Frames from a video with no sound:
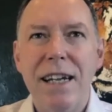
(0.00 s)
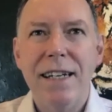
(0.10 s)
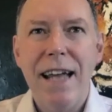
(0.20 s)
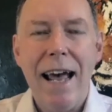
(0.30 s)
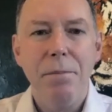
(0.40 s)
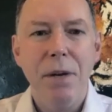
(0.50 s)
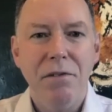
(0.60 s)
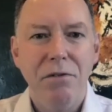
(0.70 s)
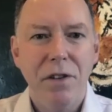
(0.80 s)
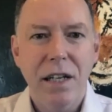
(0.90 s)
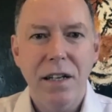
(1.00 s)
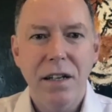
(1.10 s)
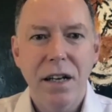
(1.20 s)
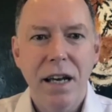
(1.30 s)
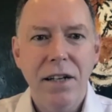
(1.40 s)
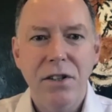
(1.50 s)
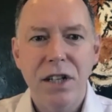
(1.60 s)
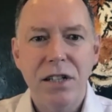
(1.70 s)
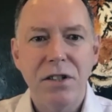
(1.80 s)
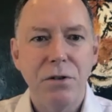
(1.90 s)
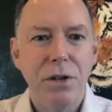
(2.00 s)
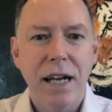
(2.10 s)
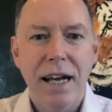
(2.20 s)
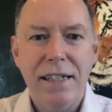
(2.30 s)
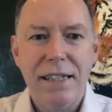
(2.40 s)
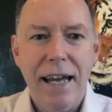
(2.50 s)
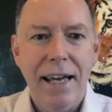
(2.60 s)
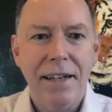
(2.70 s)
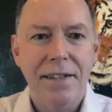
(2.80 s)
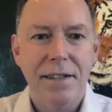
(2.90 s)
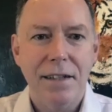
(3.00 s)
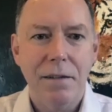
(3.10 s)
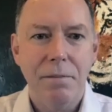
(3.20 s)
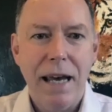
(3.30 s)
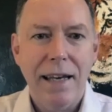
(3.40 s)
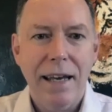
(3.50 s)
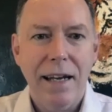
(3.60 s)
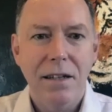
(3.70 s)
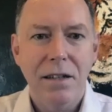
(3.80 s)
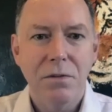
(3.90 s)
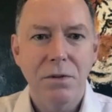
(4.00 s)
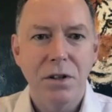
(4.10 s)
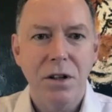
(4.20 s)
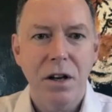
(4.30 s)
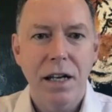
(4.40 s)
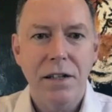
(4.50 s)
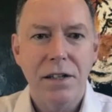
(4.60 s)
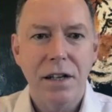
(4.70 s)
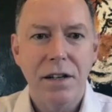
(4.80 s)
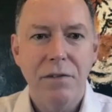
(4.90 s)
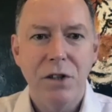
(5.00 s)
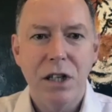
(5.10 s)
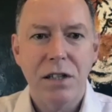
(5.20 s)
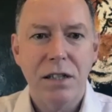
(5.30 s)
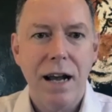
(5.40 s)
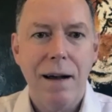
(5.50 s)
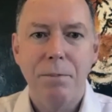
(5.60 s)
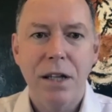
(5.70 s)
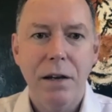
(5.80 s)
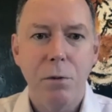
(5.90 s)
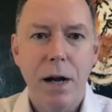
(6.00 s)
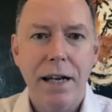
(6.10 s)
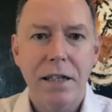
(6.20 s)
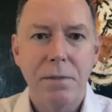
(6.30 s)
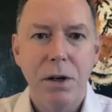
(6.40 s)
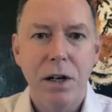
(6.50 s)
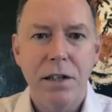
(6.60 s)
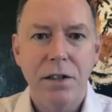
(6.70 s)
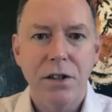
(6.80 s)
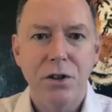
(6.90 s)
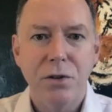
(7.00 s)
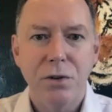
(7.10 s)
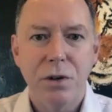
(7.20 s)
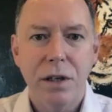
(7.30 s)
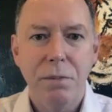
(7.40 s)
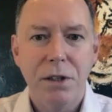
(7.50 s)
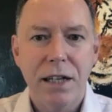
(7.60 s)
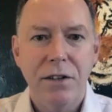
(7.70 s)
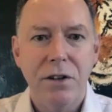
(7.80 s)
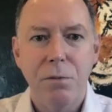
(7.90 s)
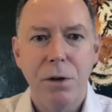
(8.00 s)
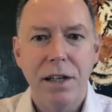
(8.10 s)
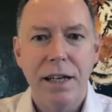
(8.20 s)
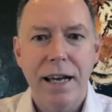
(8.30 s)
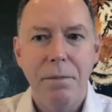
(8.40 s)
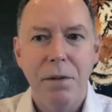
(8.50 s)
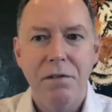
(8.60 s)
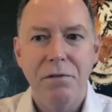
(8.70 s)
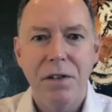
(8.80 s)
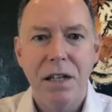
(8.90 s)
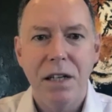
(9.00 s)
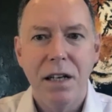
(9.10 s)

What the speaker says: admin fee, and it just creates angst at the back end with clients. So they've just upped their rates by an additional 3%, got rid of the admin fee.